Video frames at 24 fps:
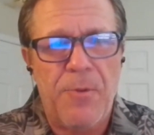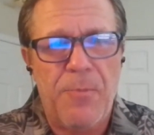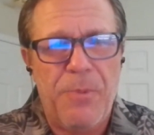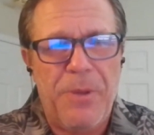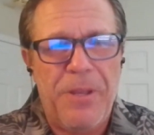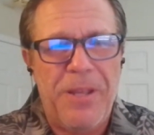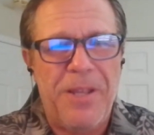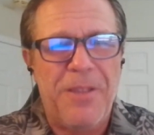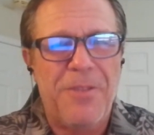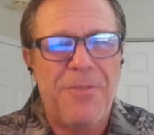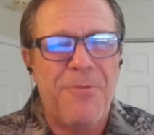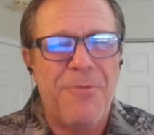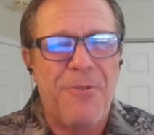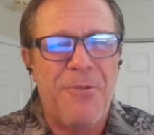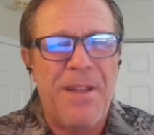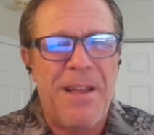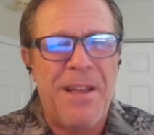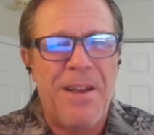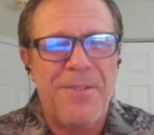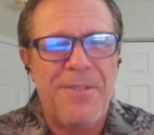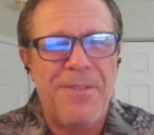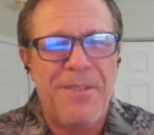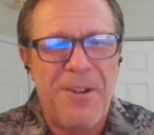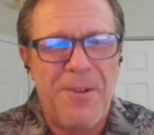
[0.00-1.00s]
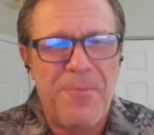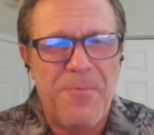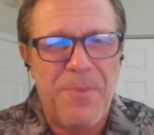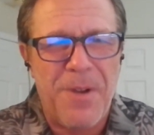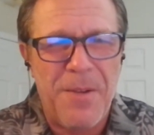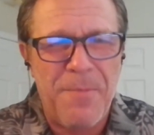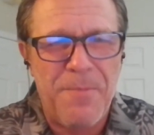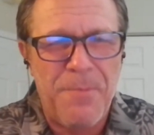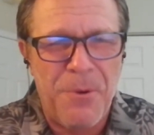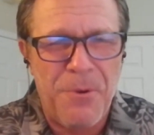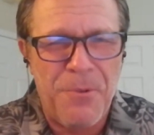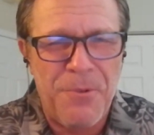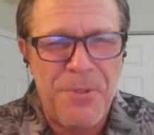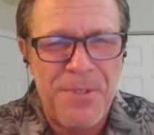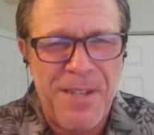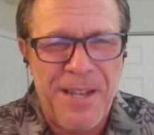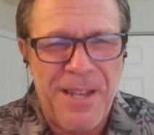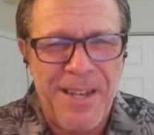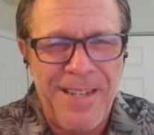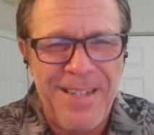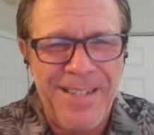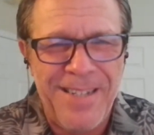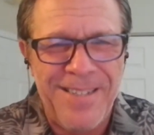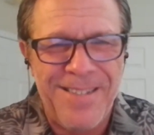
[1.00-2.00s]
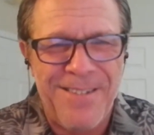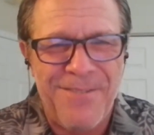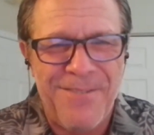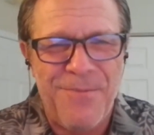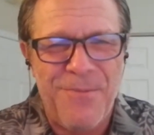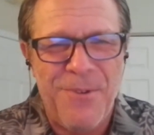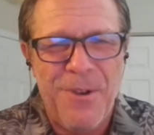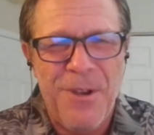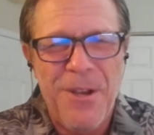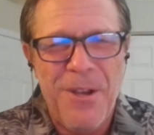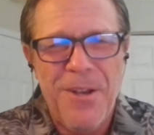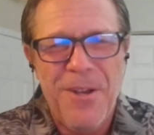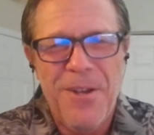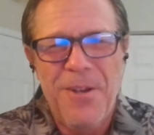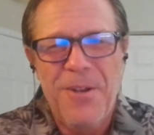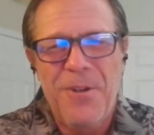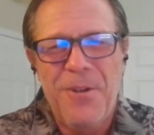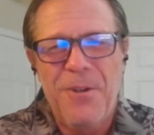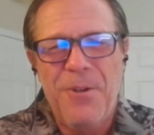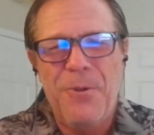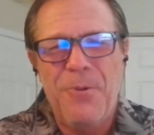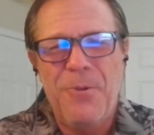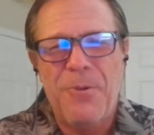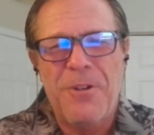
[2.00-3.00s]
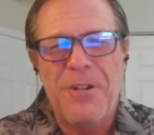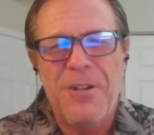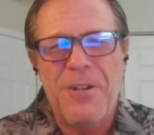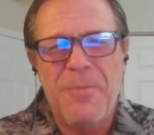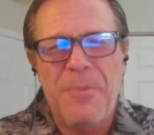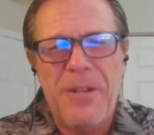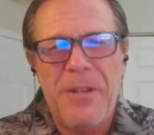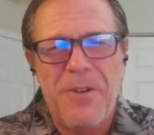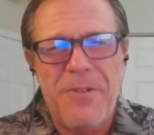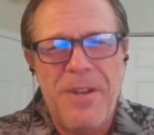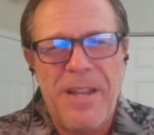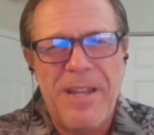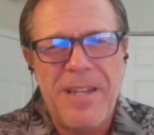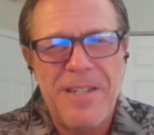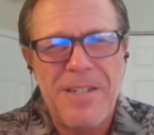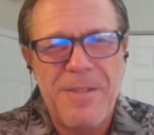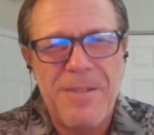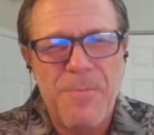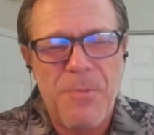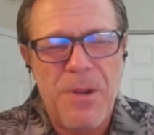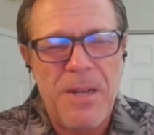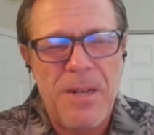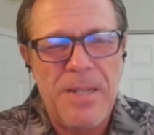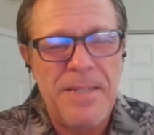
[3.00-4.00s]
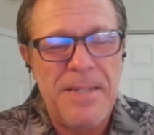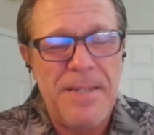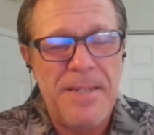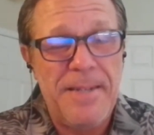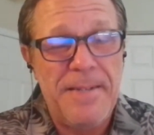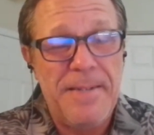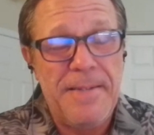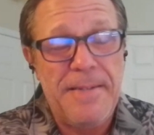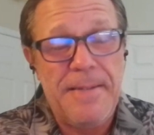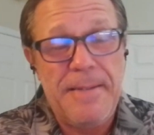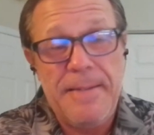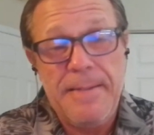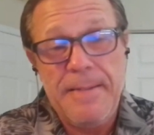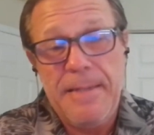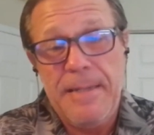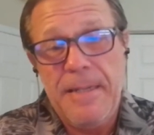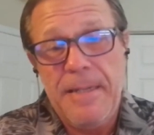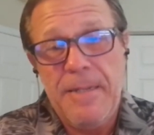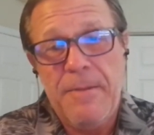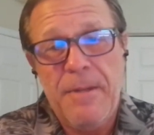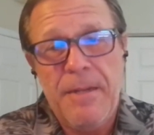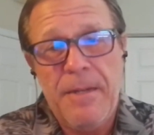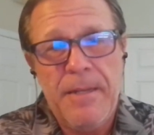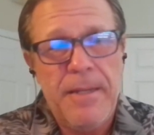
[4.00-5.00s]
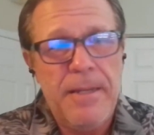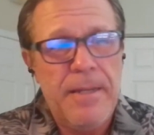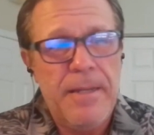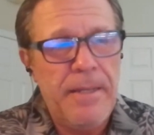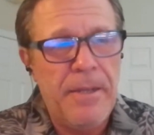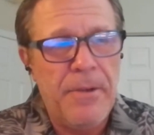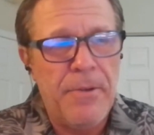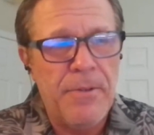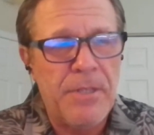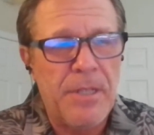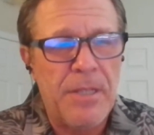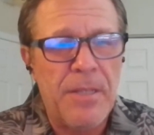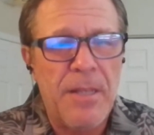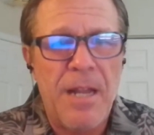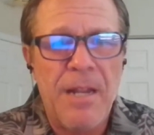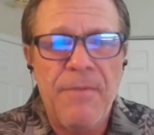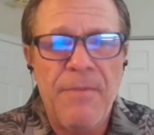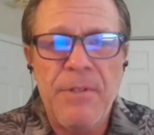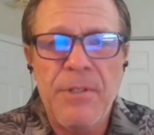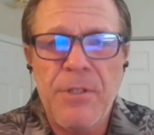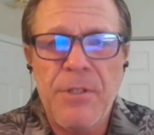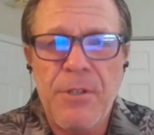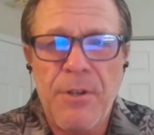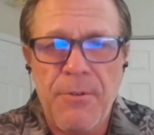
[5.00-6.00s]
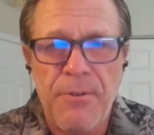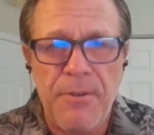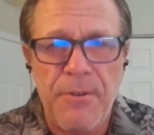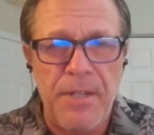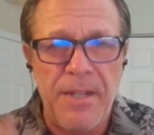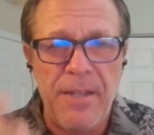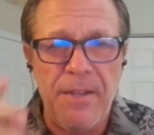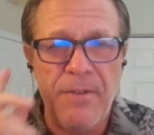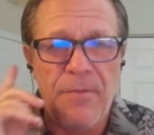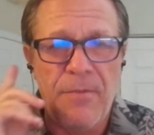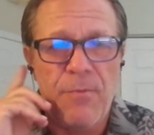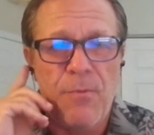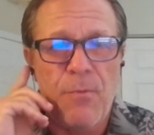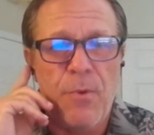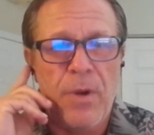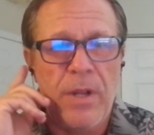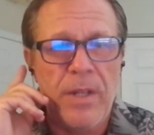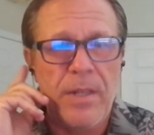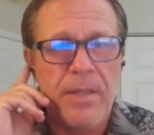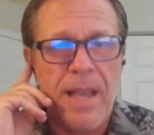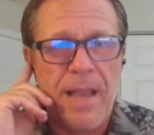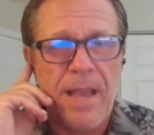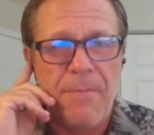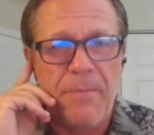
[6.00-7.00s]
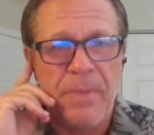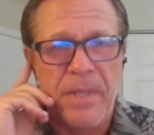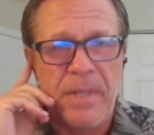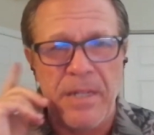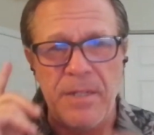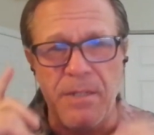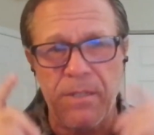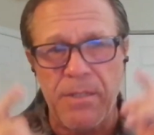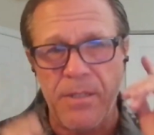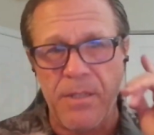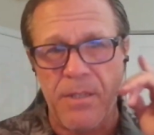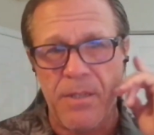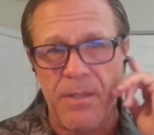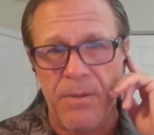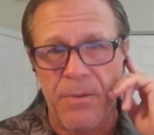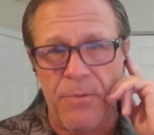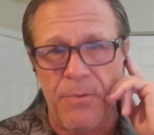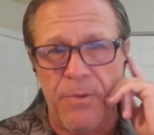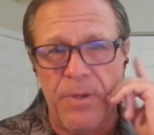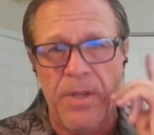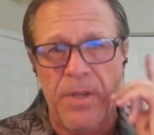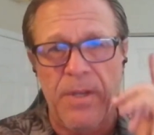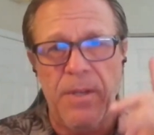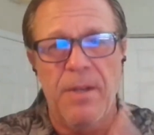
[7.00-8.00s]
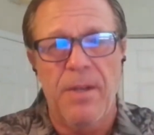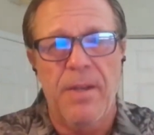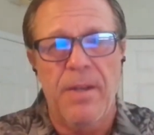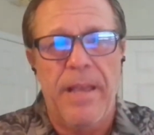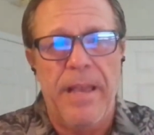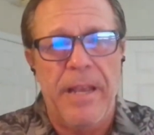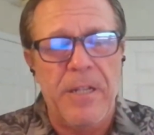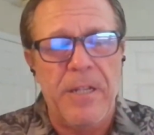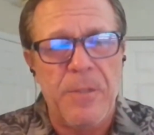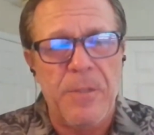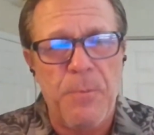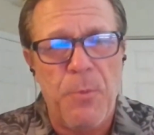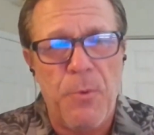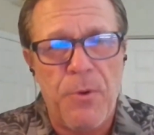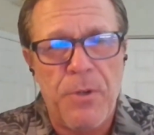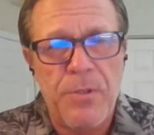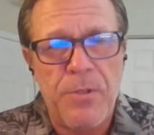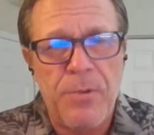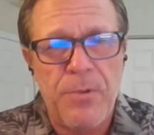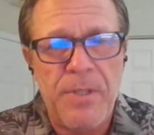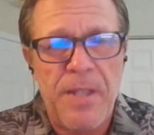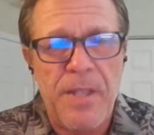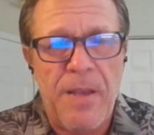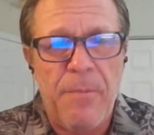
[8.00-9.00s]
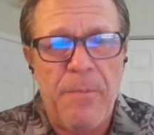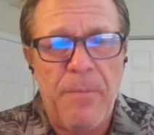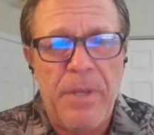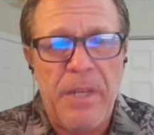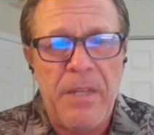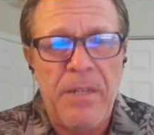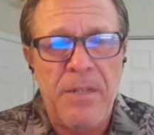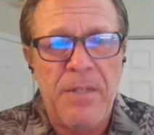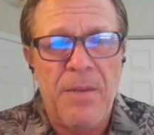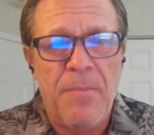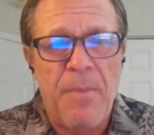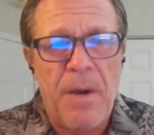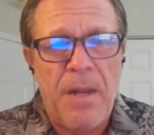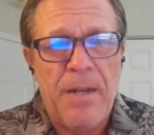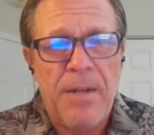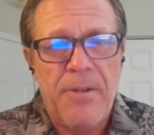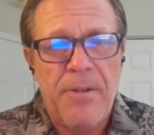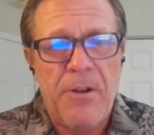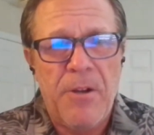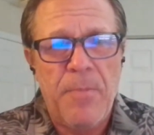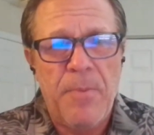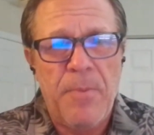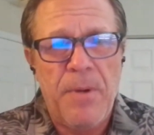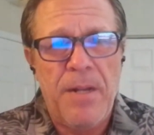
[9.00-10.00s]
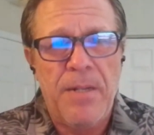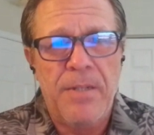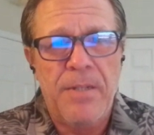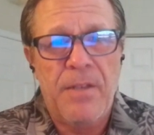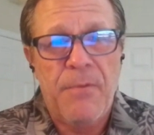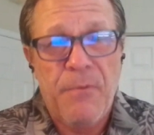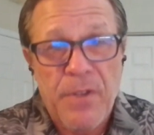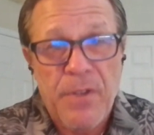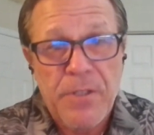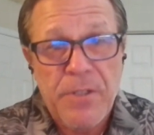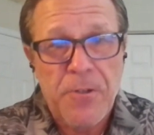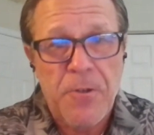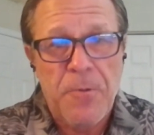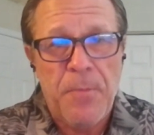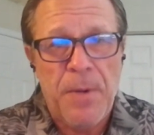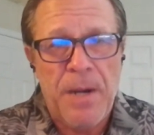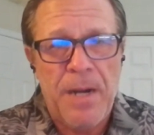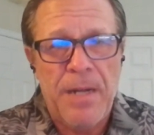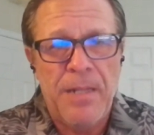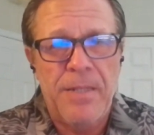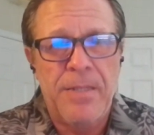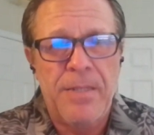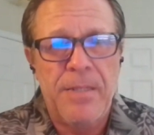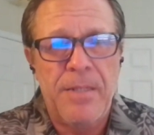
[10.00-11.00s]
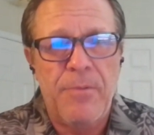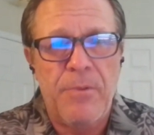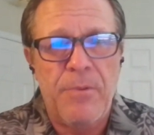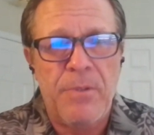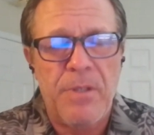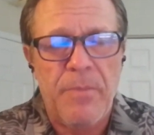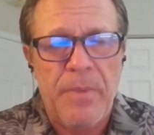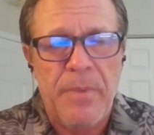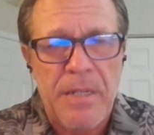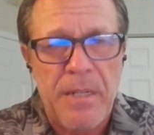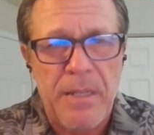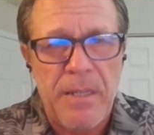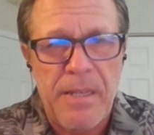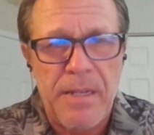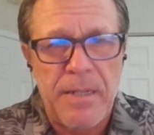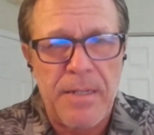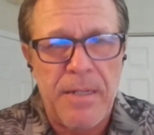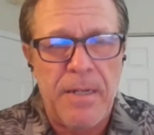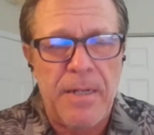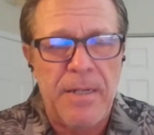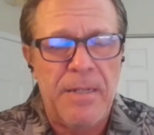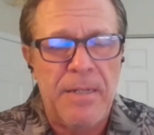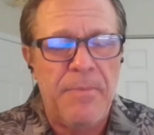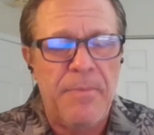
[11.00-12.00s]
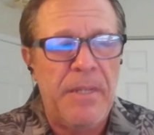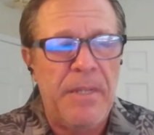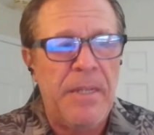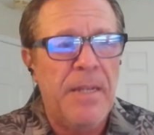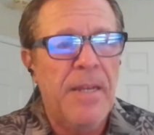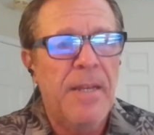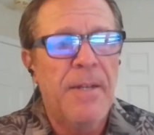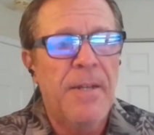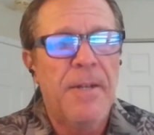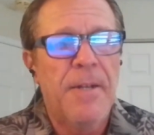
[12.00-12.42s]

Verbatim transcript: being thrown out there by both sides of who are going to be our next president, you know, it's a lot of uncertainty of what that means to exports. What does that mean to monetary policy, fiscal policy? What does it mean to the economy?